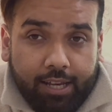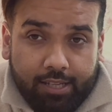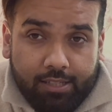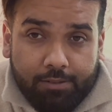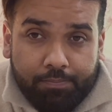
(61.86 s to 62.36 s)

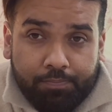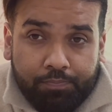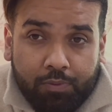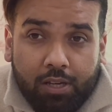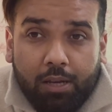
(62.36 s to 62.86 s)
links.
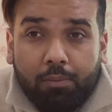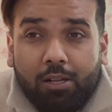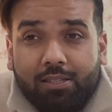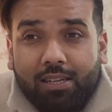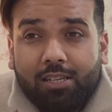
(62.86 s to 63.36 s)

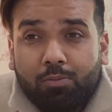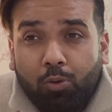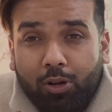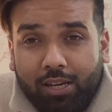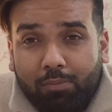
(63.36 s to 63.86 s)
Criminals are
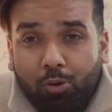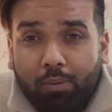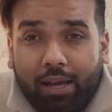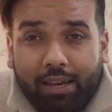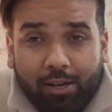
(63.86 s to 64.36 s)
exploiting
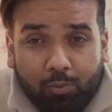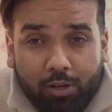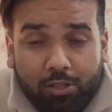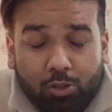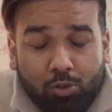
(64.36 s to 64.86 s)
mobile
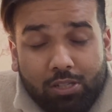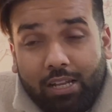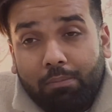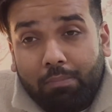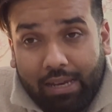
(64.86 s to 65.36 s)
networks to
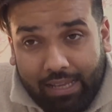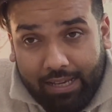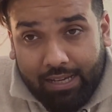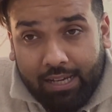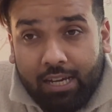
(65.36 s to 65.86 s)
steal money,
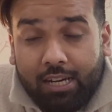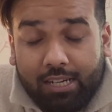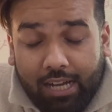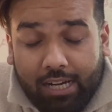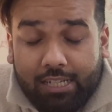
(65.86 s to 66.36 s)

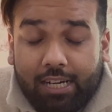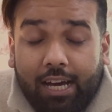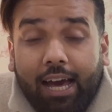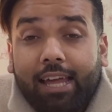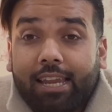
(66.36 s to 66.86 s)

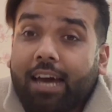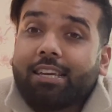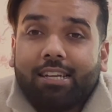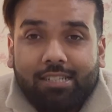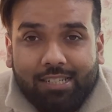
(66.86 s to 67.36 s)
data, and
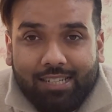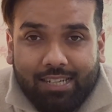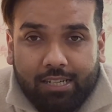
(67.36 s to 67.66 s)
identity.